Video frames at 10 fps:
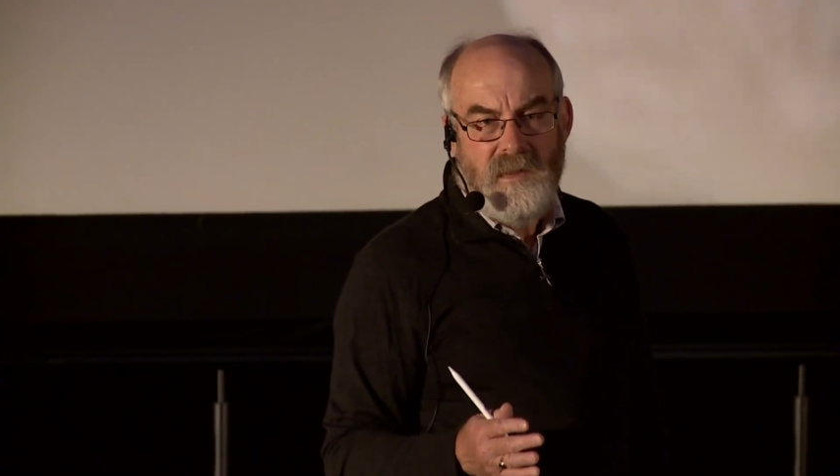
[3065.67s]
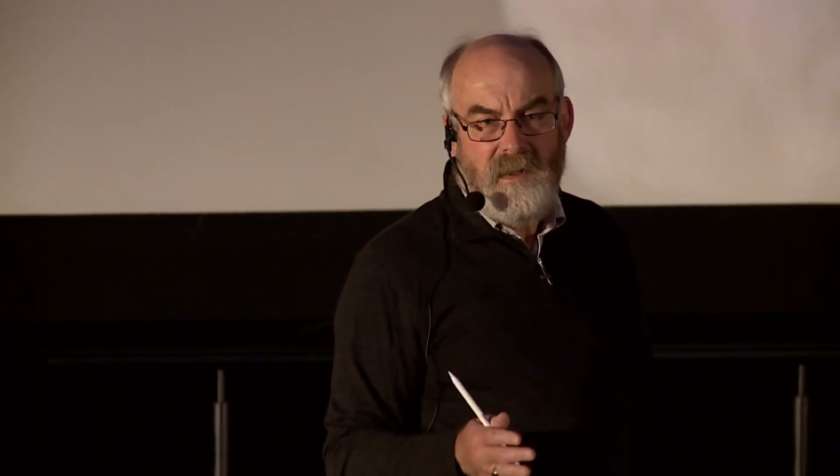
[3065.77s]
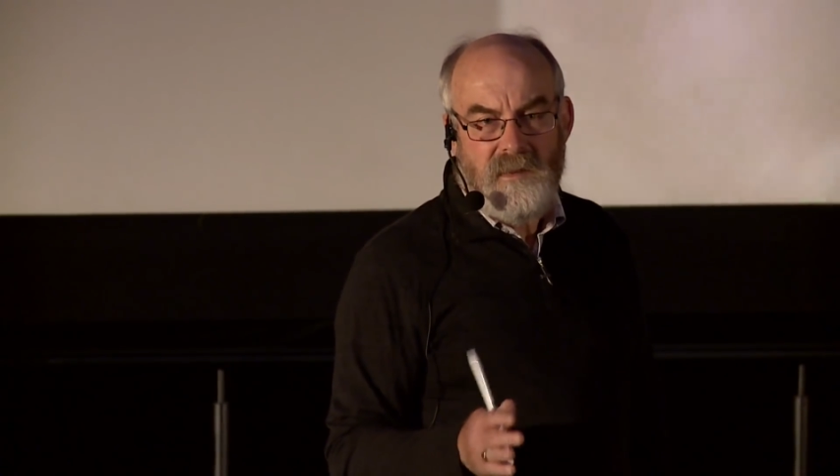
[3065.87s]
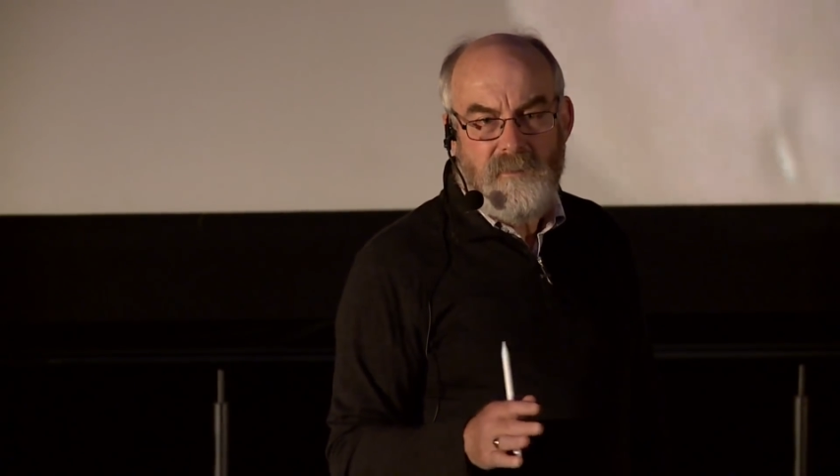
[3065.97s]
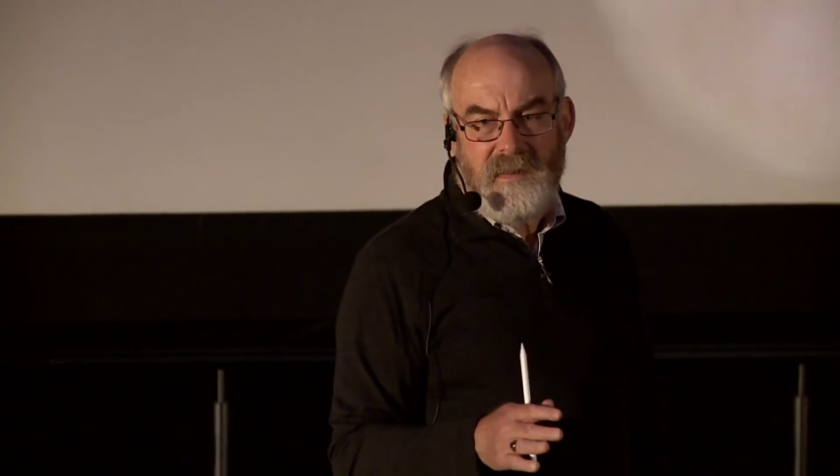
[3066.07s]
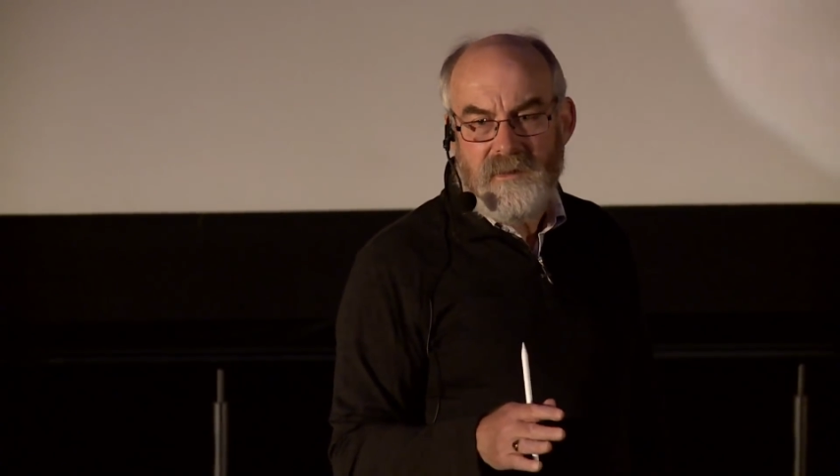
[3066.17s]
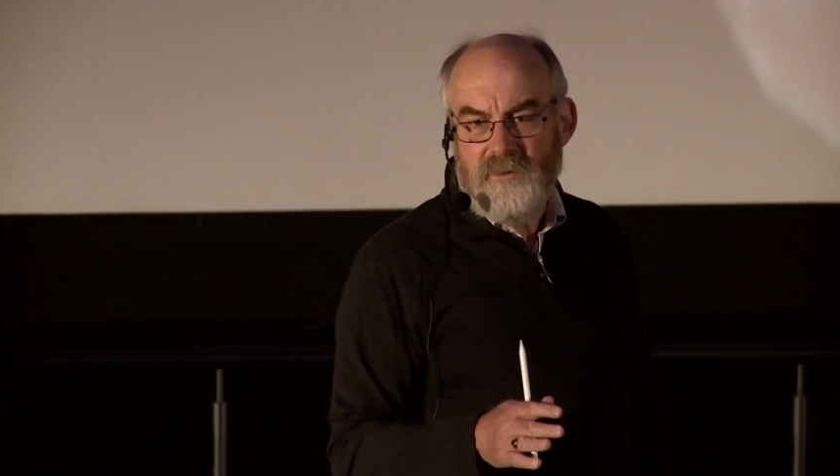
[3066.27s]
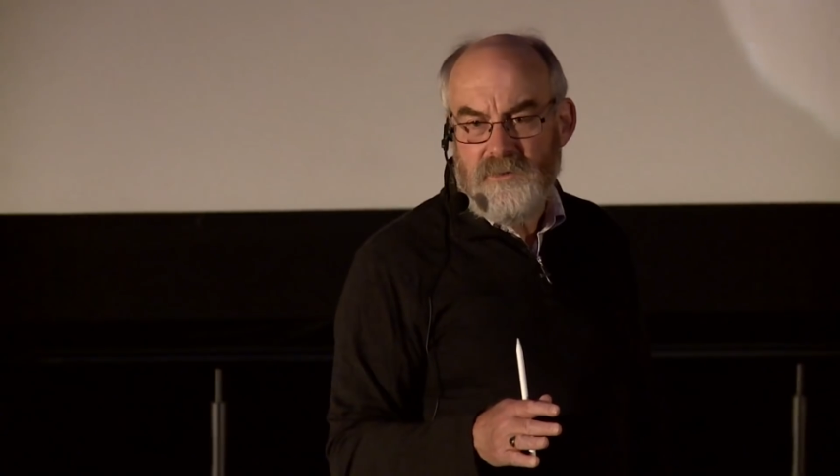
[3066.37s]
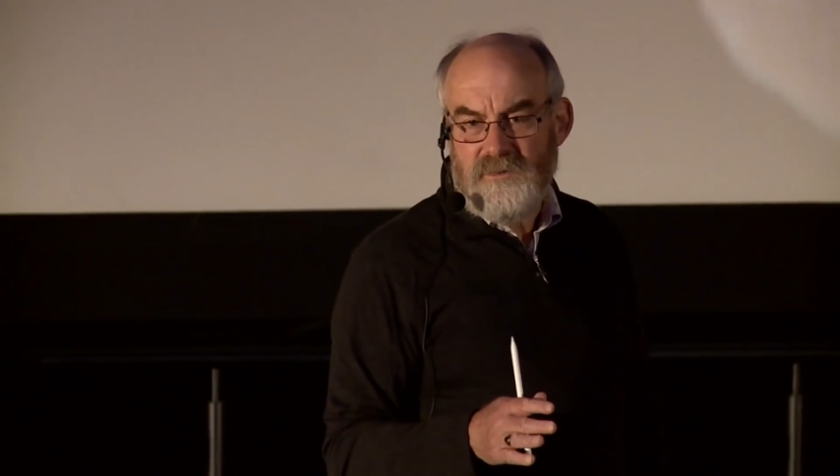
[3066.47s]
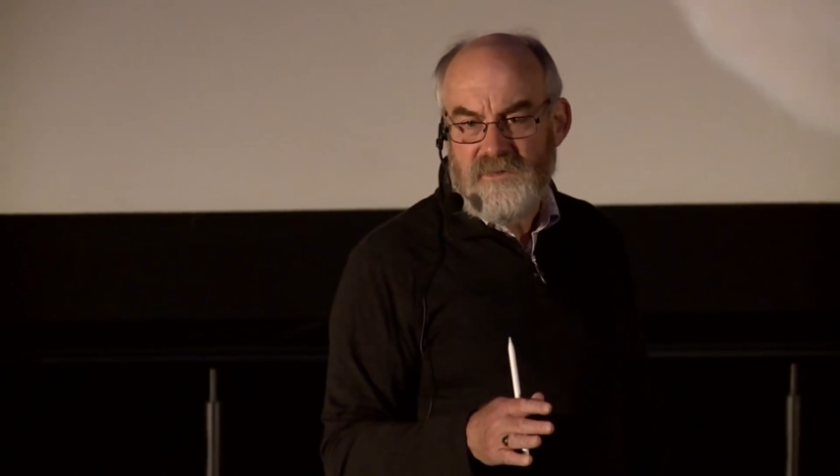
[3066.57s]
And the
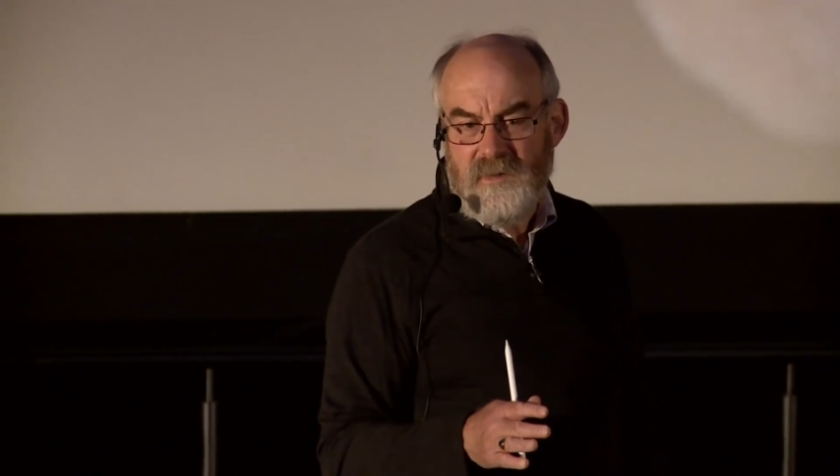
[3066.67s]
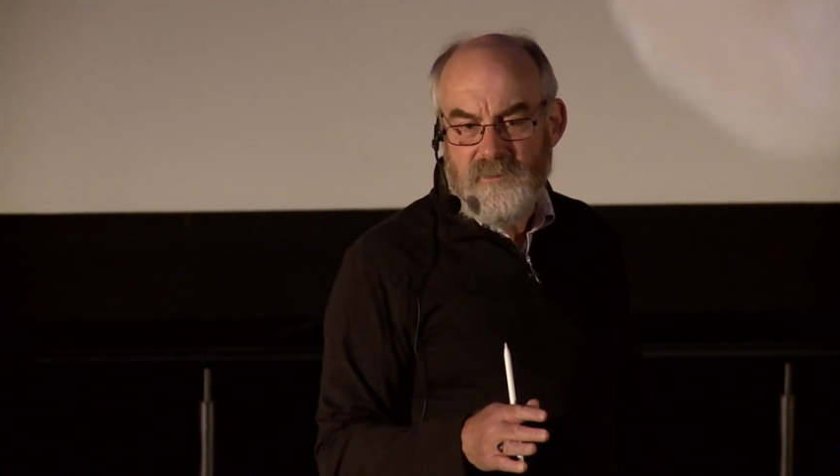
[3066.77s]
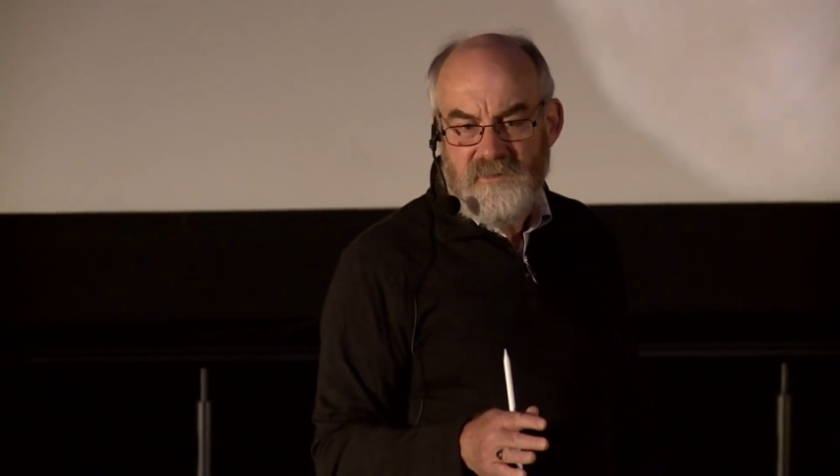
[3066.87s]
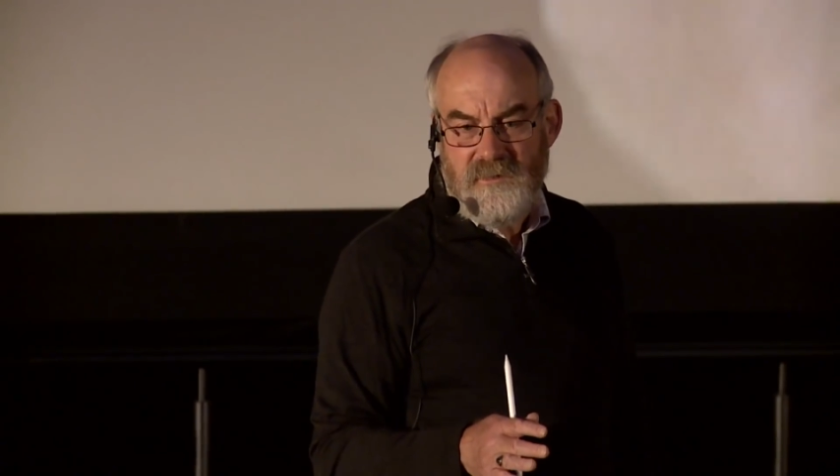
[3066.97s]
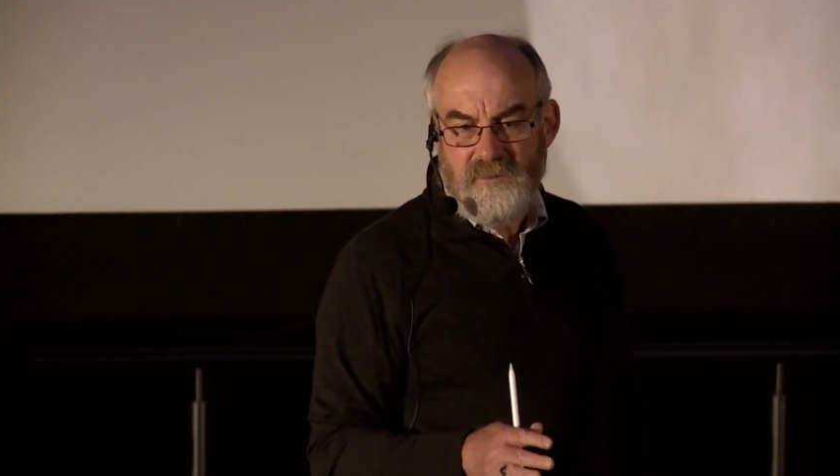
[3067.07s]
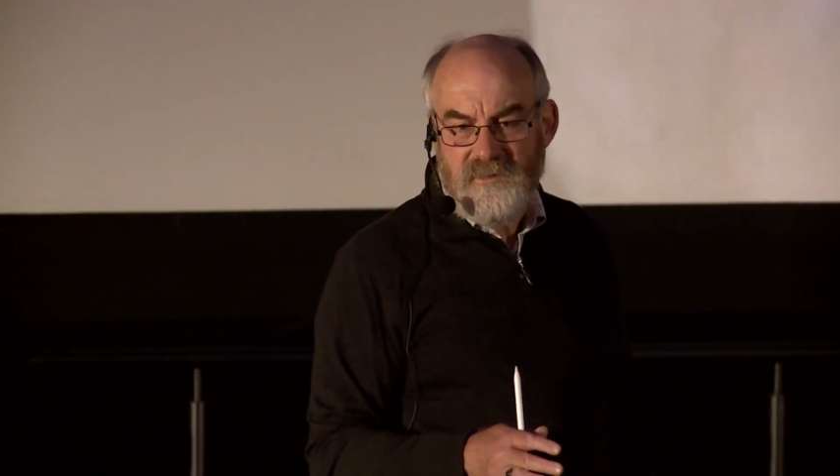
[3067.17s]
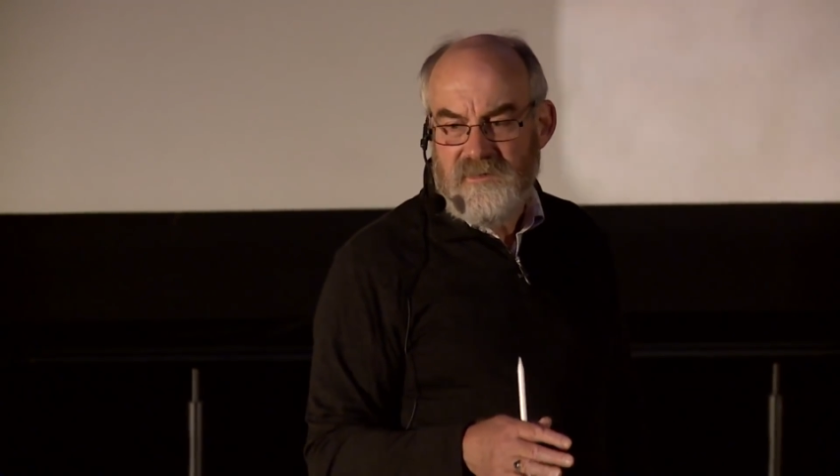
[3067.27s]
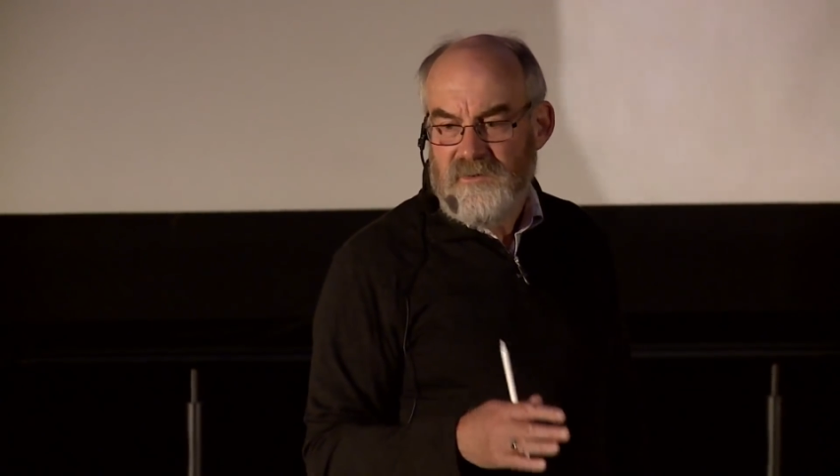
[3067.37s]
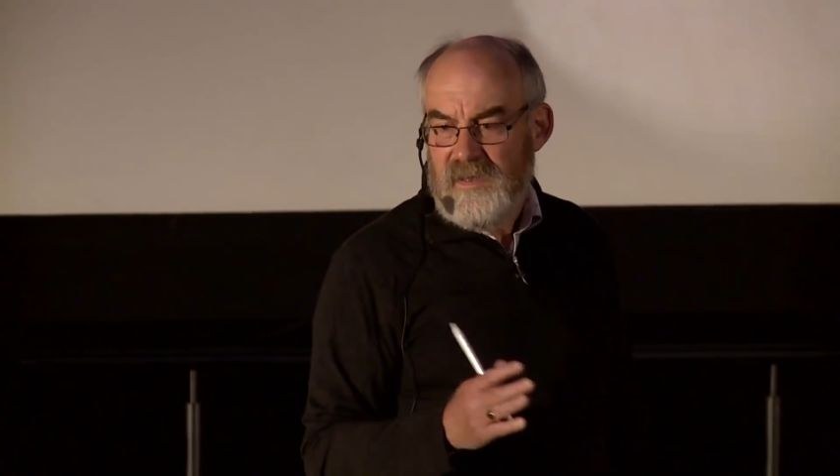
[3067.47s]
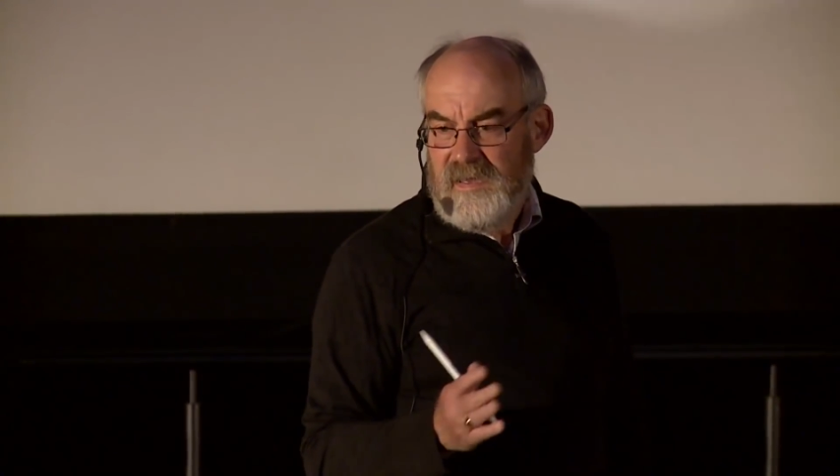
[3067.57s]
Bangalore team are told that
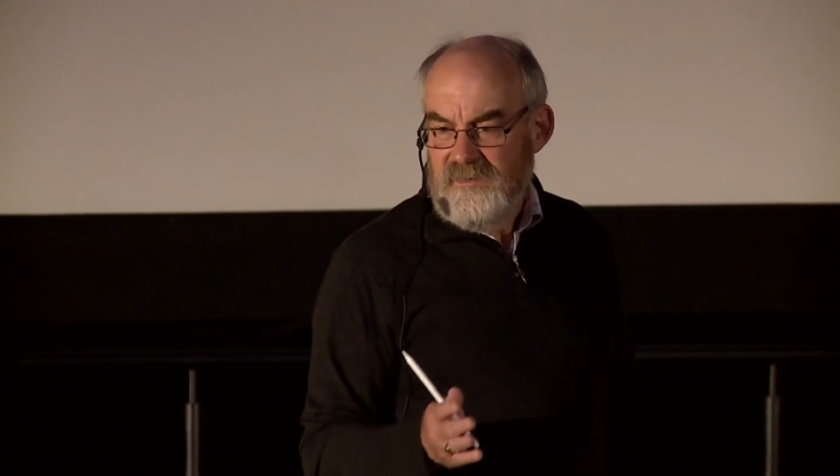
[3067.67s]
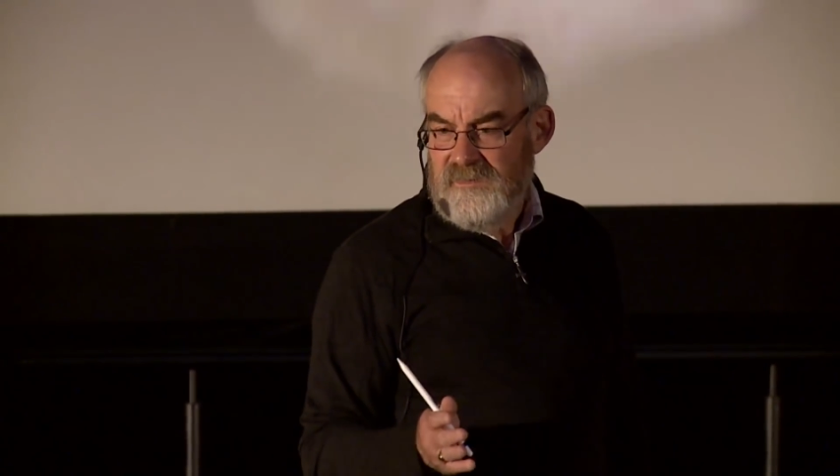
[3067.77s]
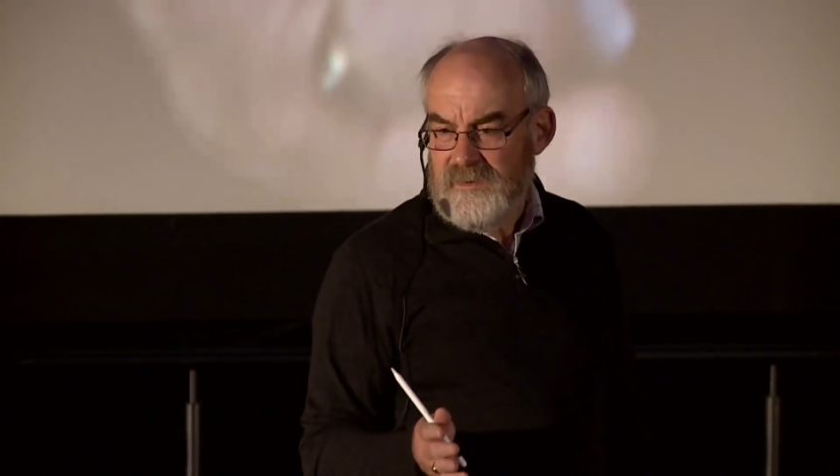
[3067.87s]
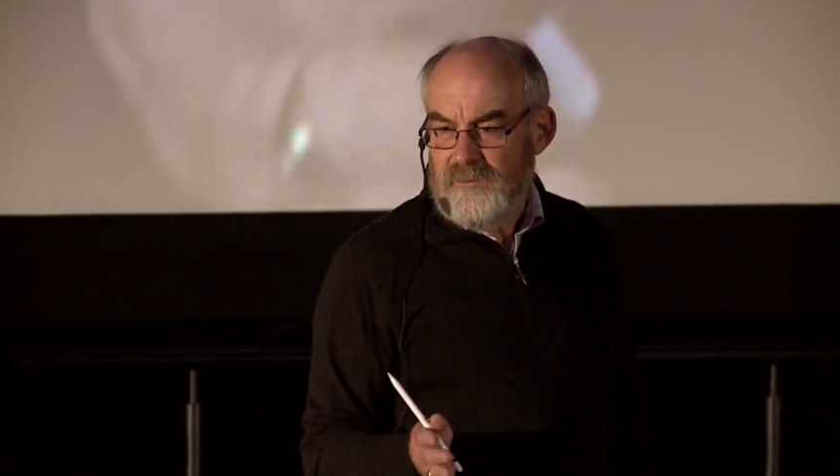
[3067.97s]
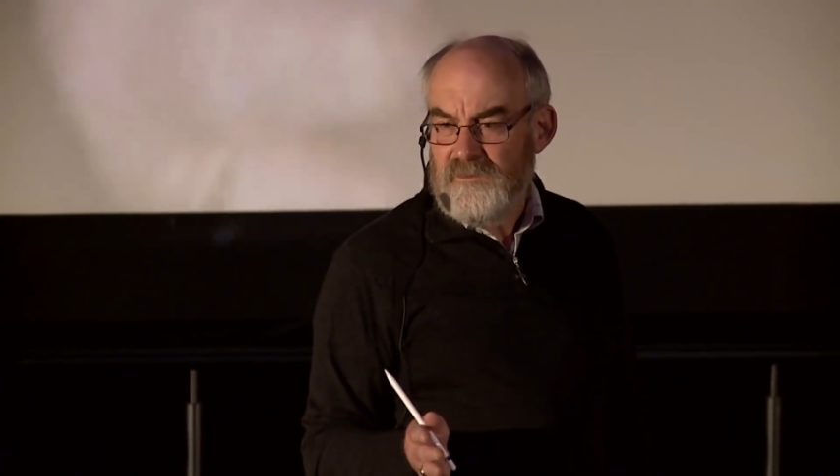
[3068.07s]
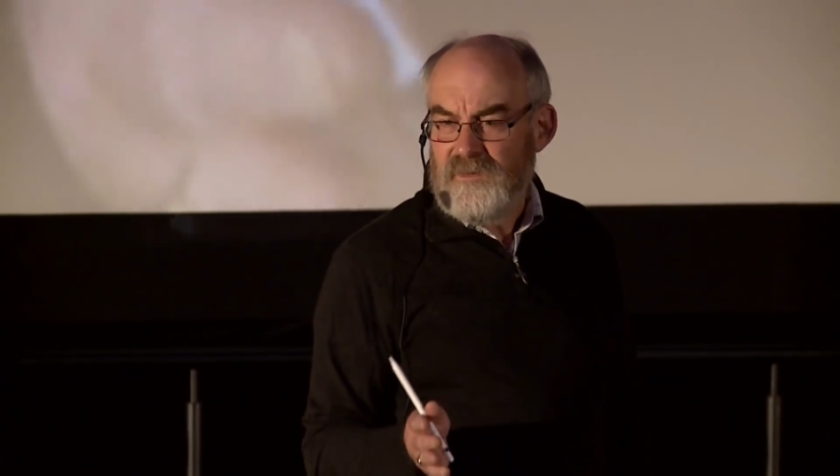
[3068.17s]
they've got 8 hours